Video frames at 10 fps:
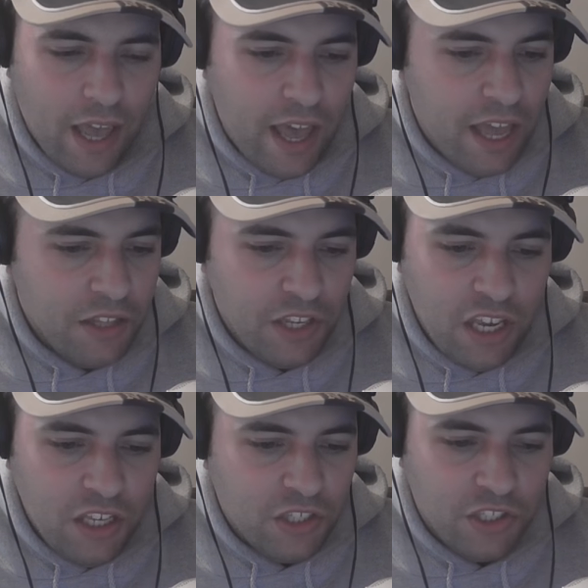And
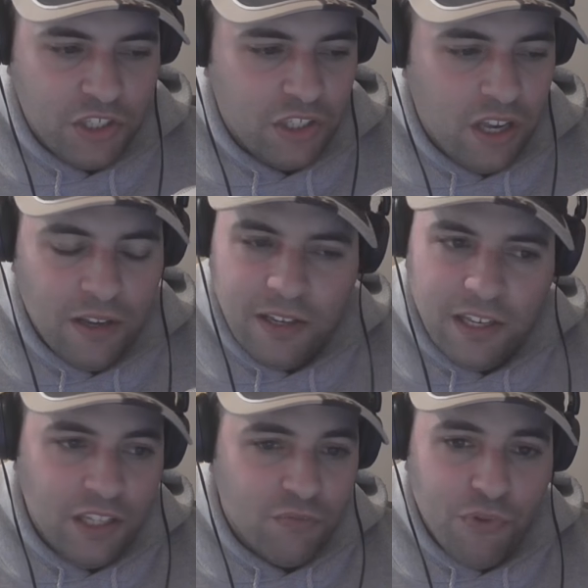it's
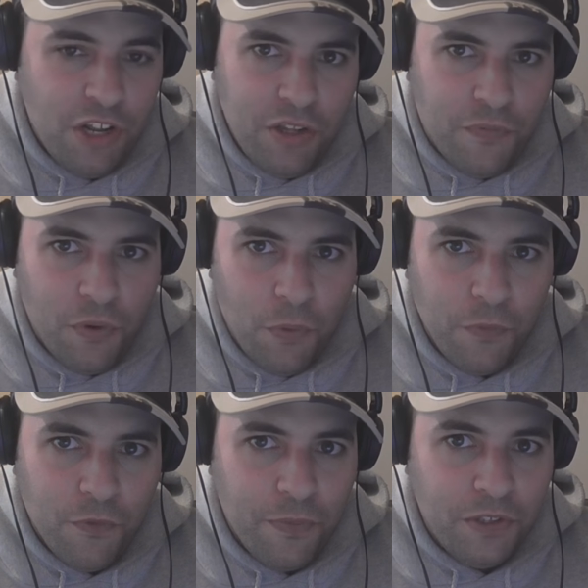really difficult
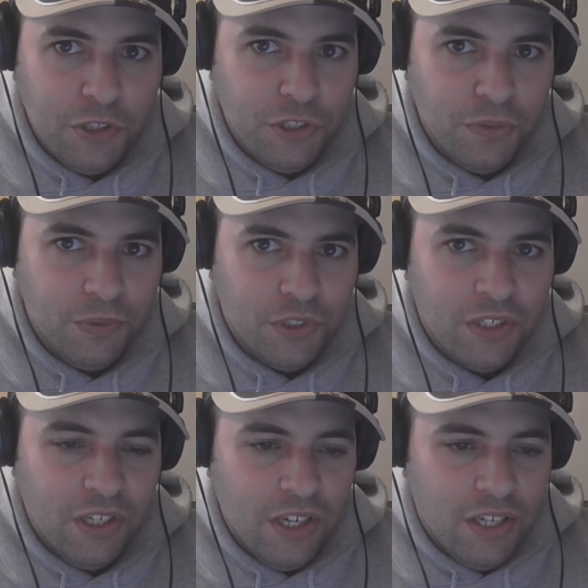for me to choose.
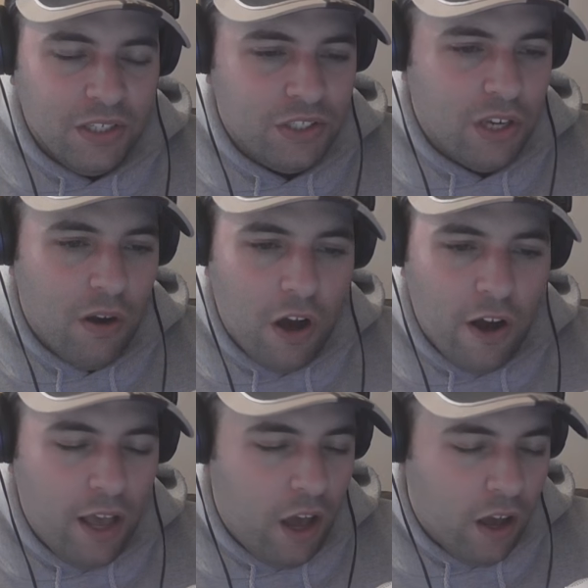So
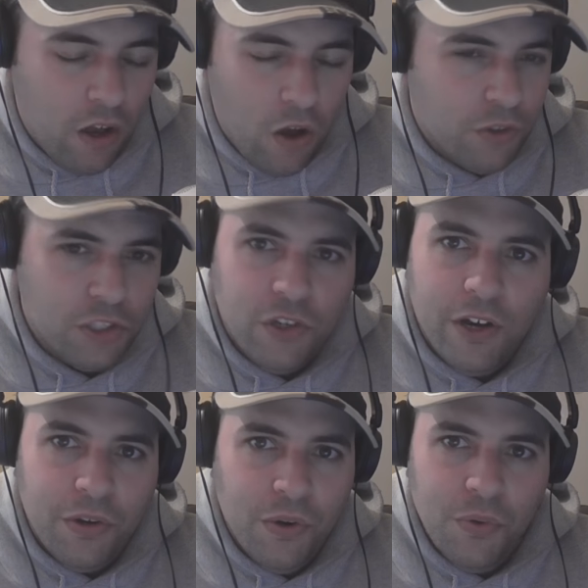I can't
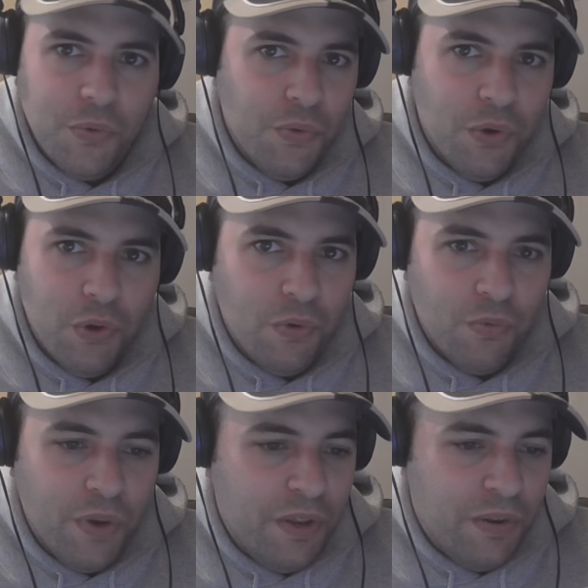decide who
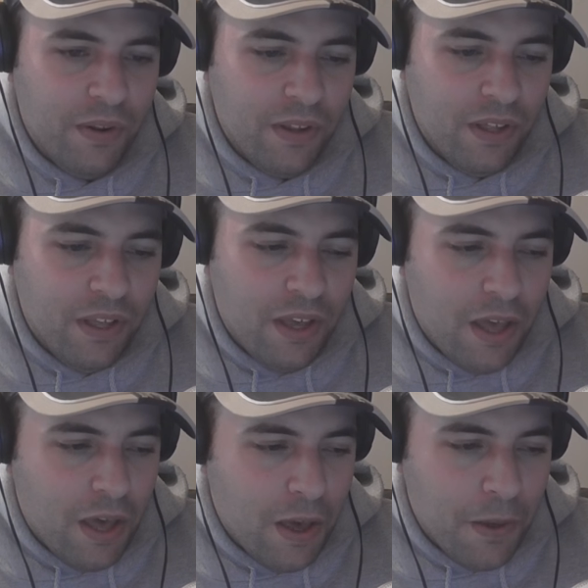would win.
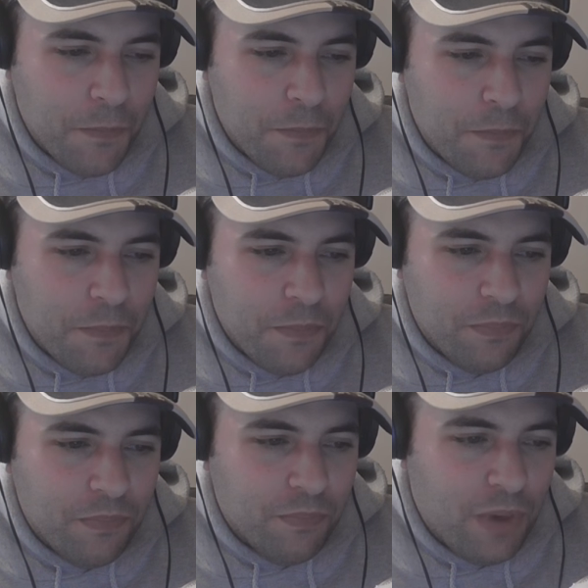
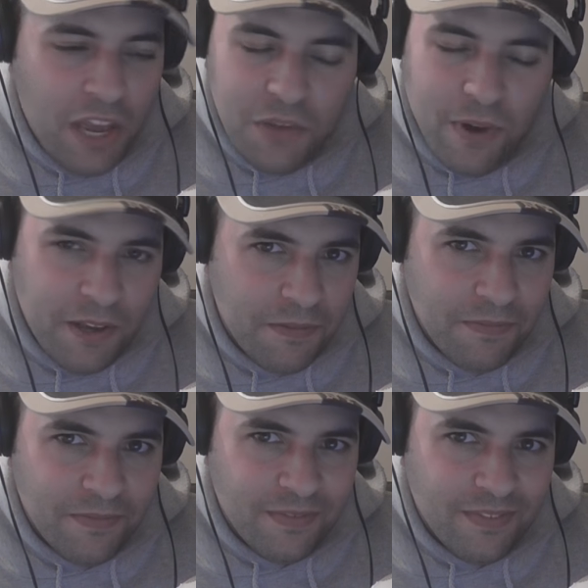But anyway,
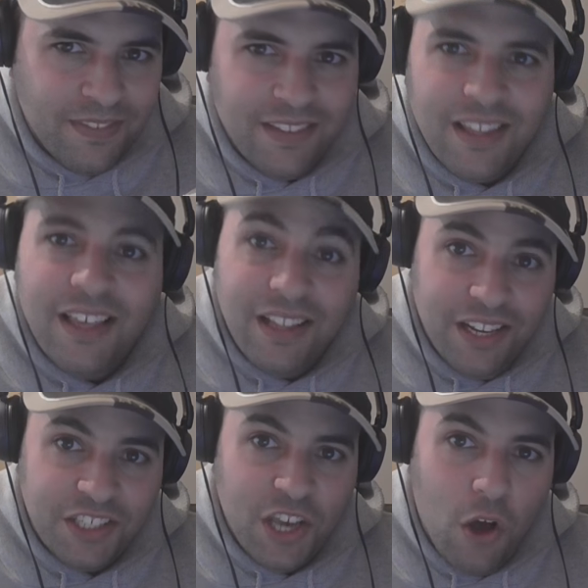
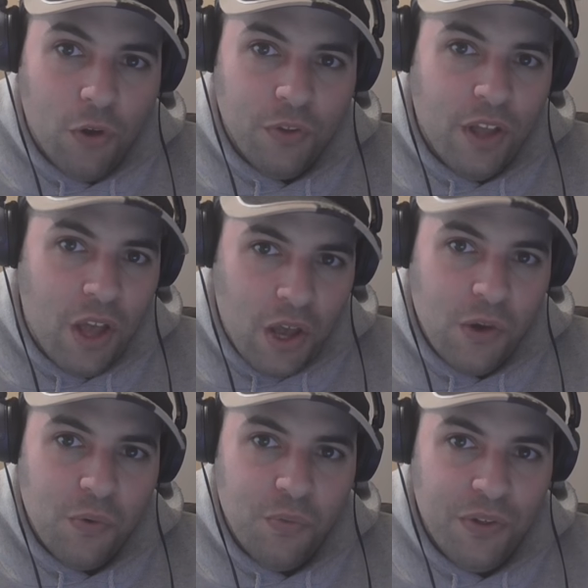let's get on
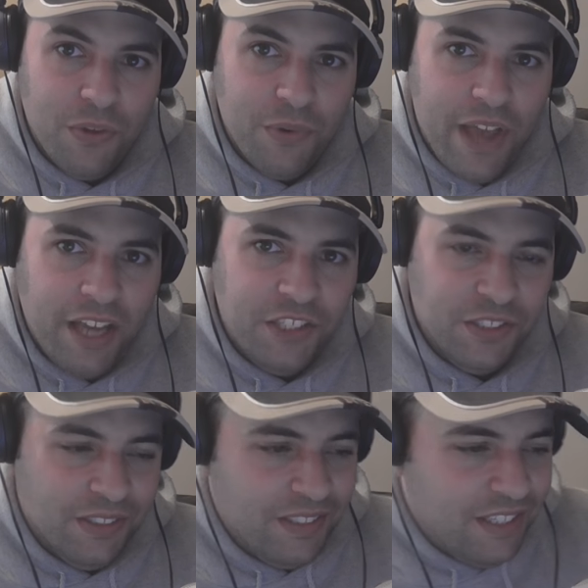with the
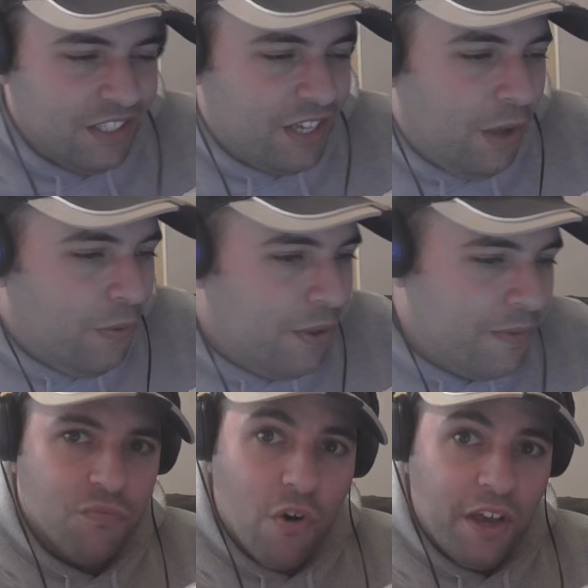reaction. Let's go.
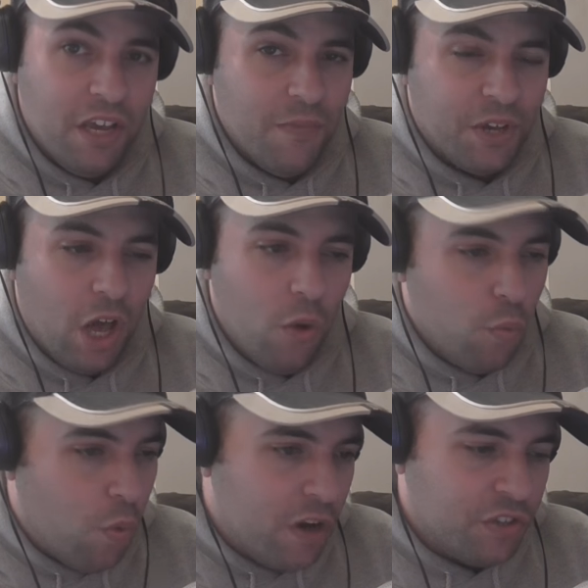Right, here we go.
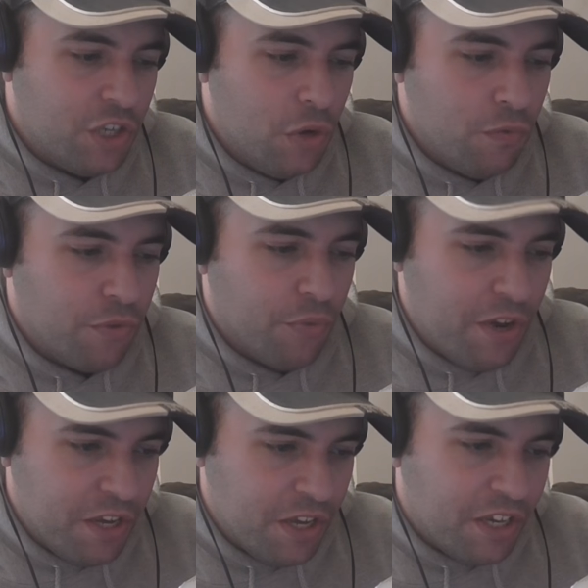1, 2,
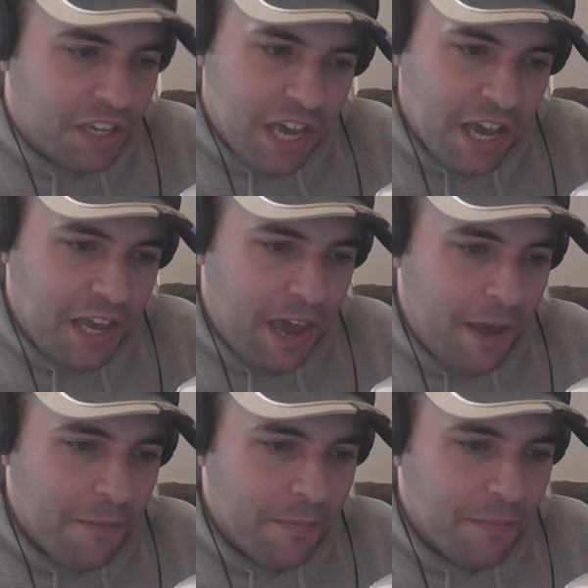3. Kick it.